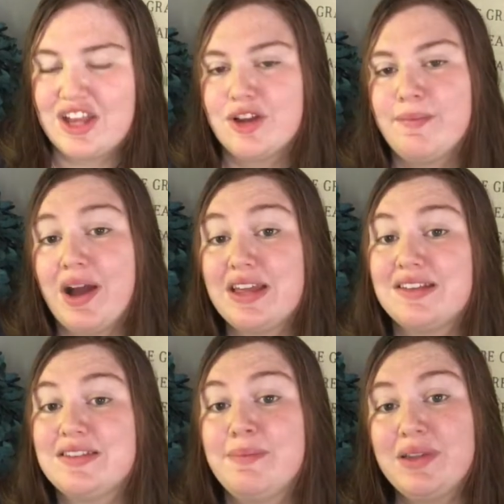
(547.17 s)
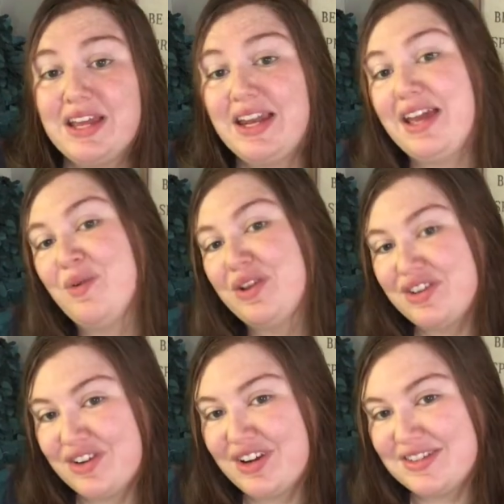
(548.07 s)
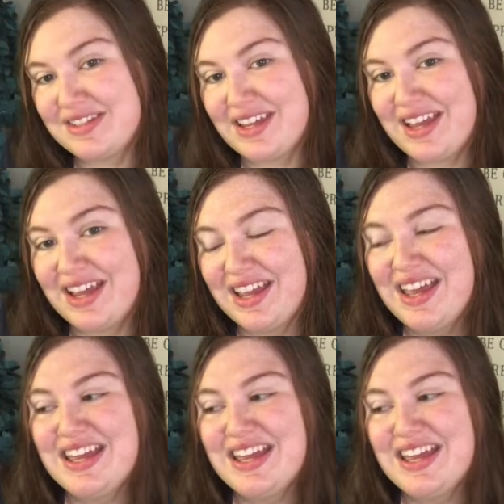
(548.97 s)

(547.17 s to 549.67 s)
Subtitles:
Your body is depleting when you're nursing.